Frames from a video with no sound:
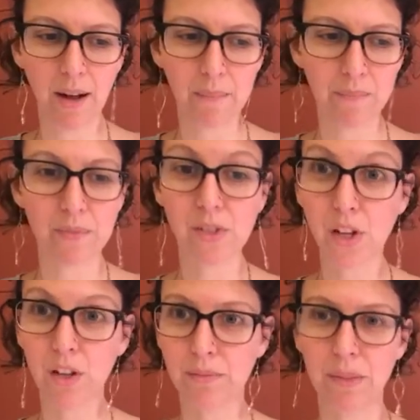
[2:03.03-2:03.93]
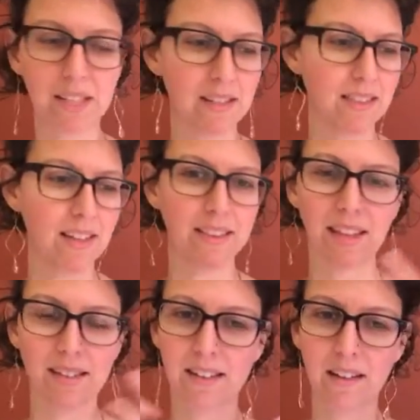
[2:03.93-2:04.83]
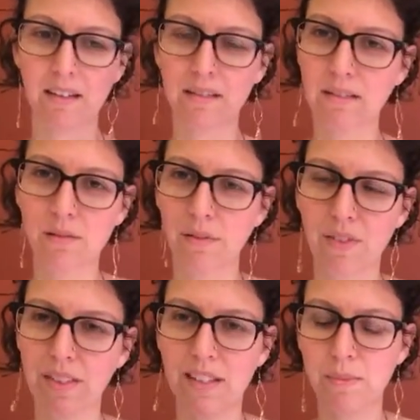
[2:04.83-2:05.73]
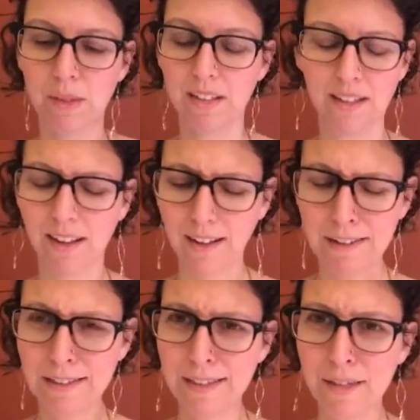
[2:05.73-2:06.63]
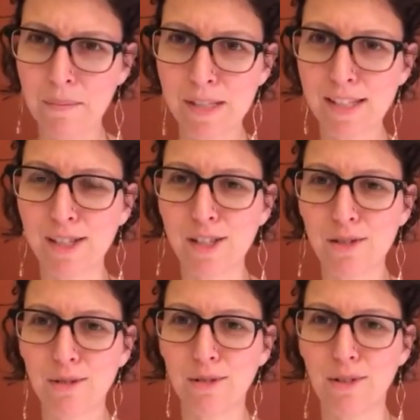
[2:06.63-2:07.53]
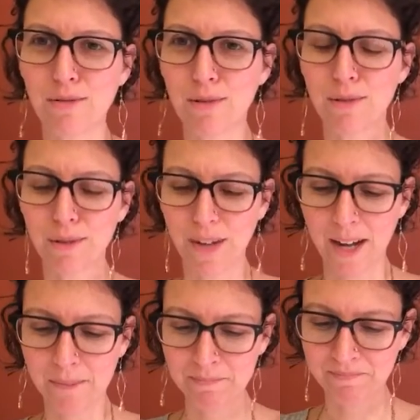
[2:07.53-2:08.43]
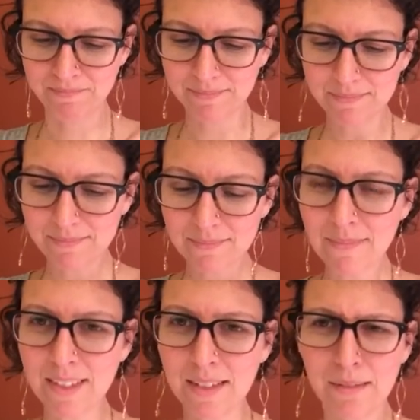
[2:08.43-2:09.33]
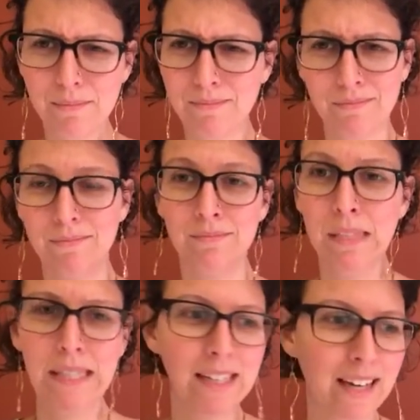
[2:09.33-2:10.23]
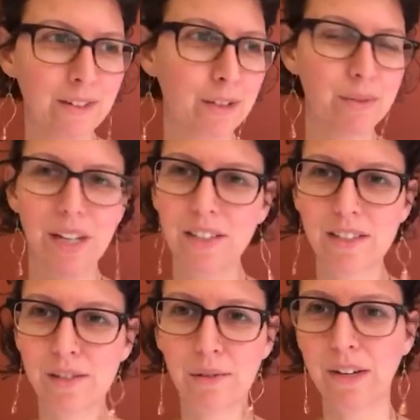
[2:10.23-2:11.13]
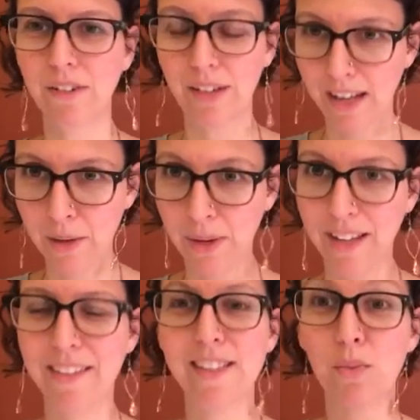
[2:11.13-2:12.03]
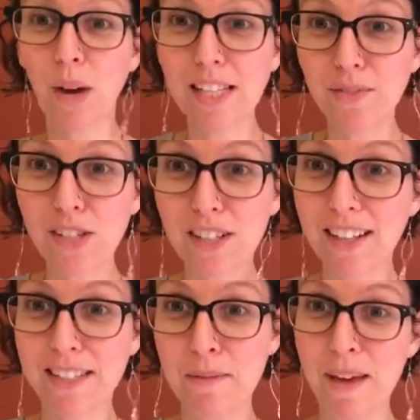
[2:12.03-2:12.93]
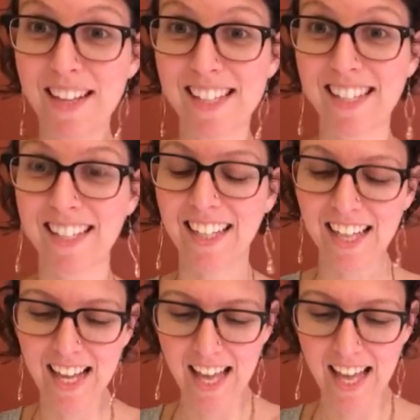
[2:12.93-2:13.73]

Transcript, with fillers: um, salt because I think that's another sort of thing that's been misconstrued through um, media, I don't know, doctors, whoever. Anyway, this is why it's vigilante medicine.